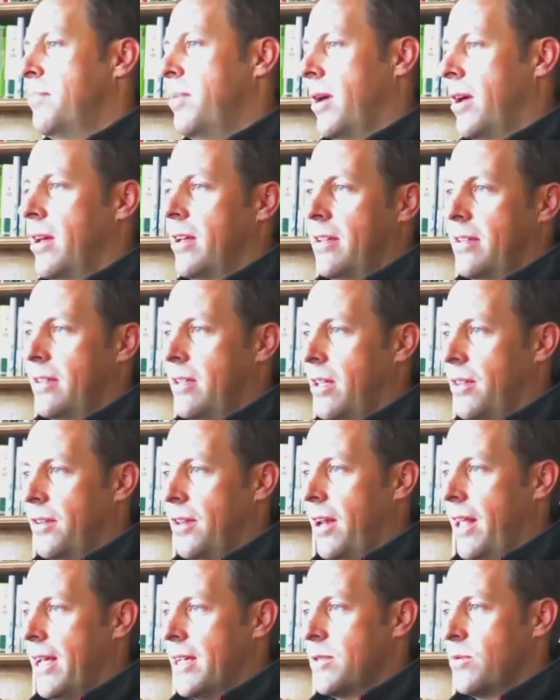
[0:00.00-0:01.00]
But
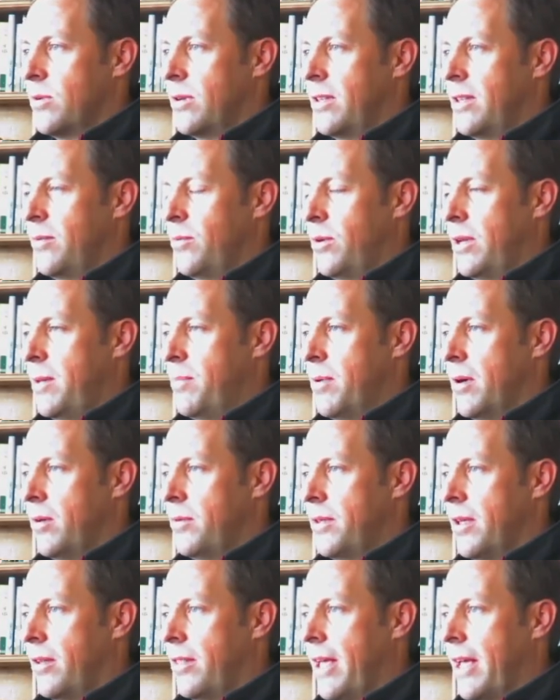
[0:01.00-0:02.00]
nonetheless, when he
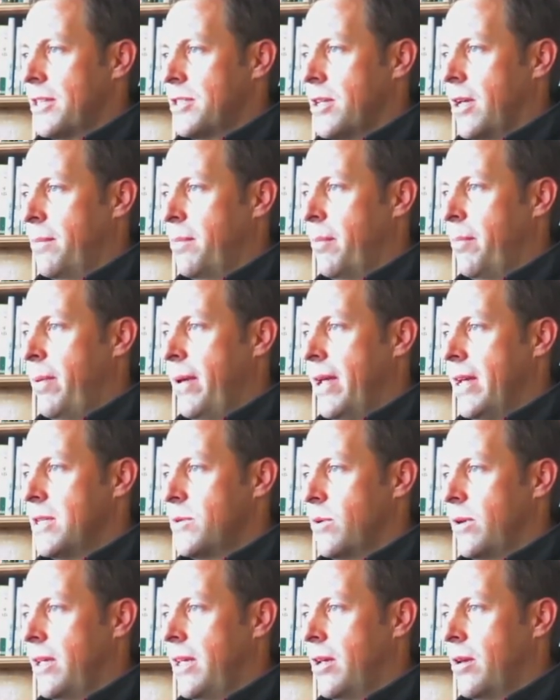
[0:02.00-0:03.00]
bowled on that type of
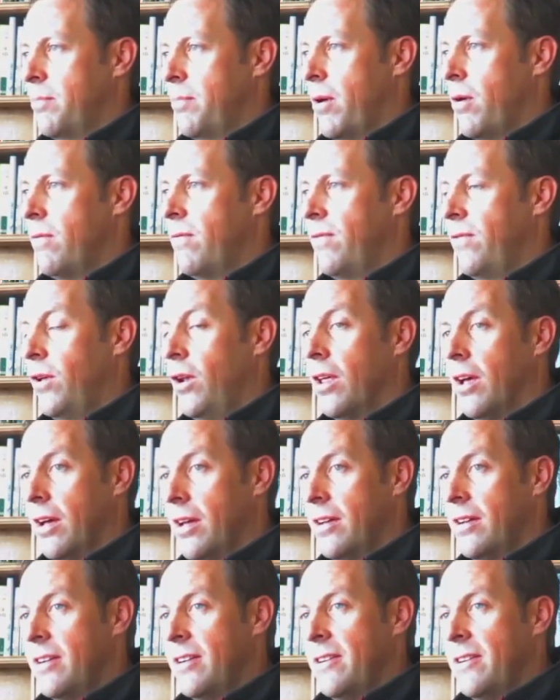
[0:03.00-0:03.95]
pitch, when he could bowl fuller